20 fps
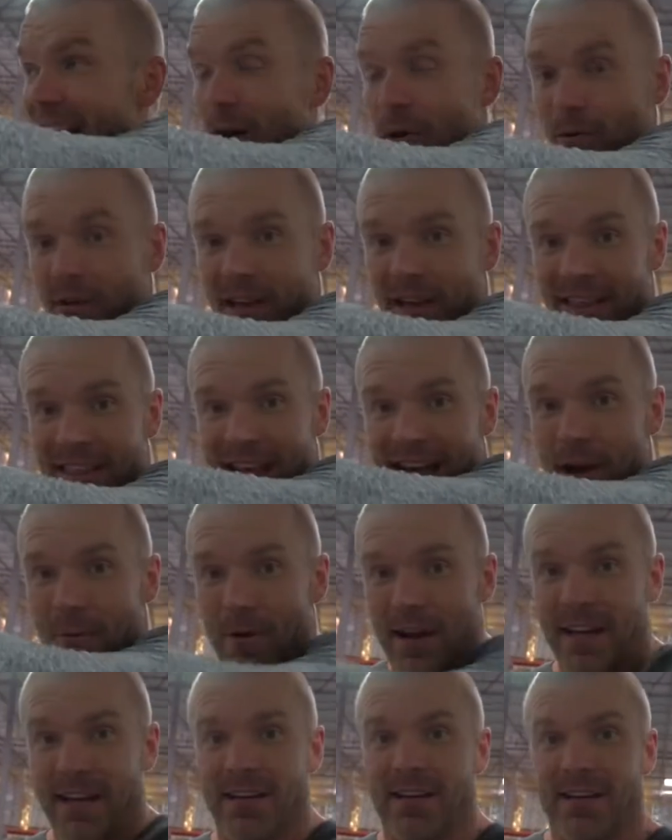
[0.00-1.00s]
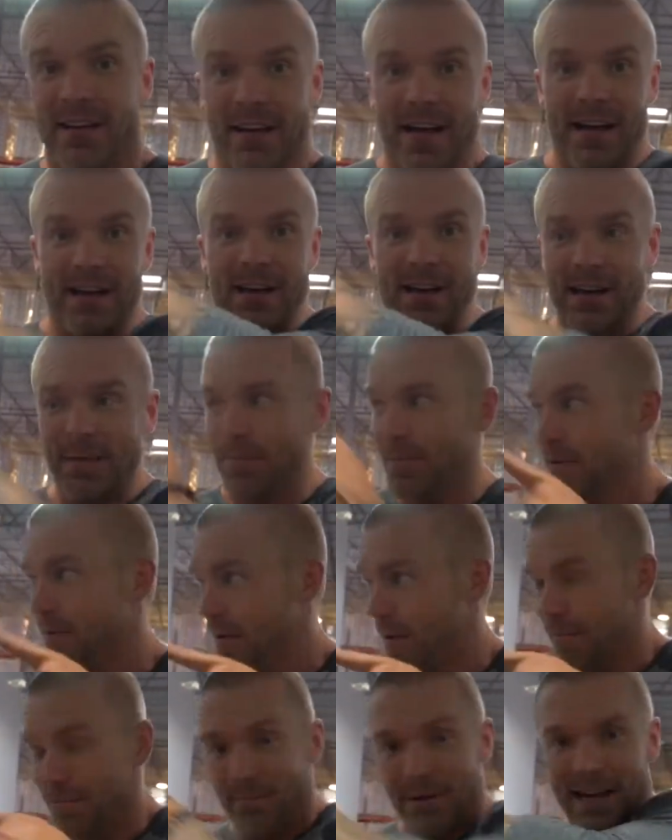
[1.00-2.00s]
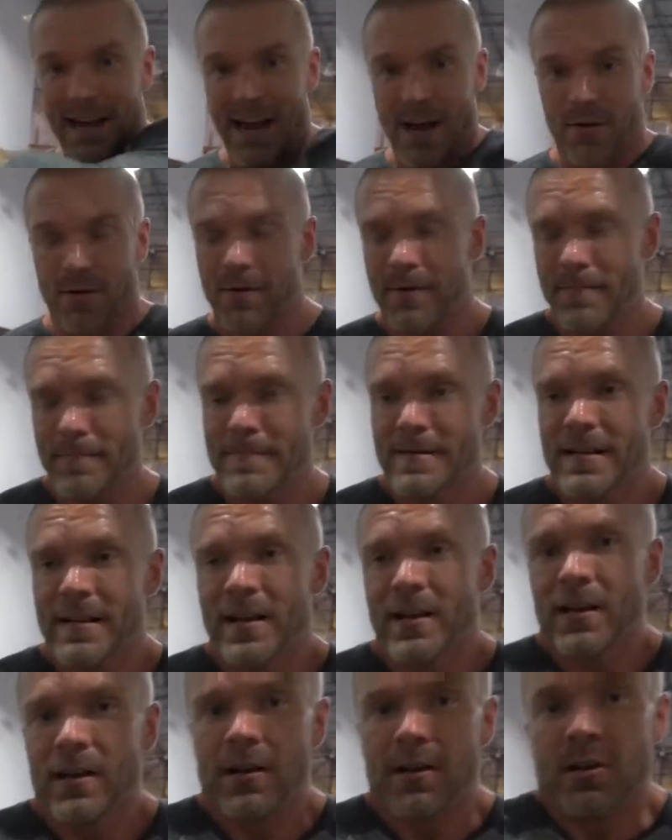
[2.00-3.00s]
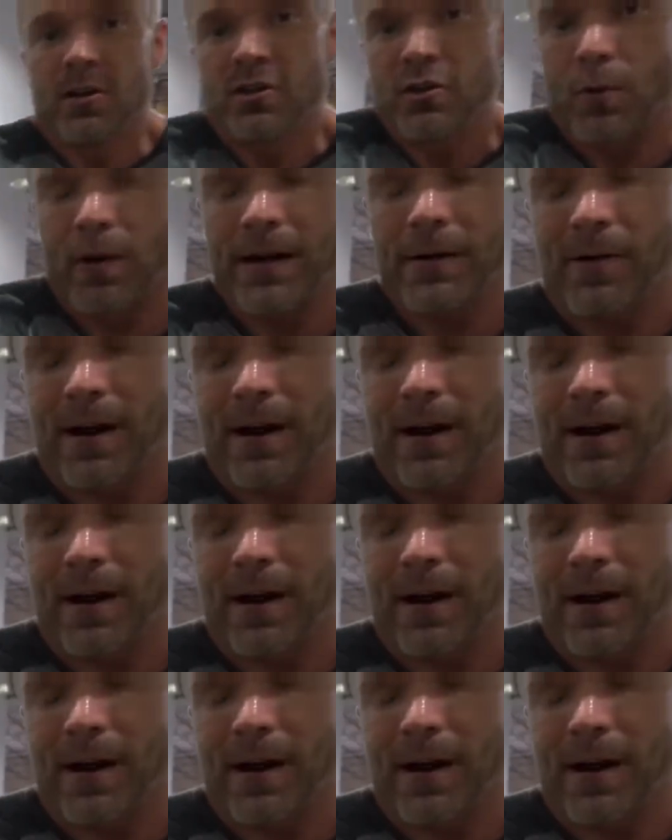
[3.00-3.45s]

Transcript: out that way. Not up, but out. 20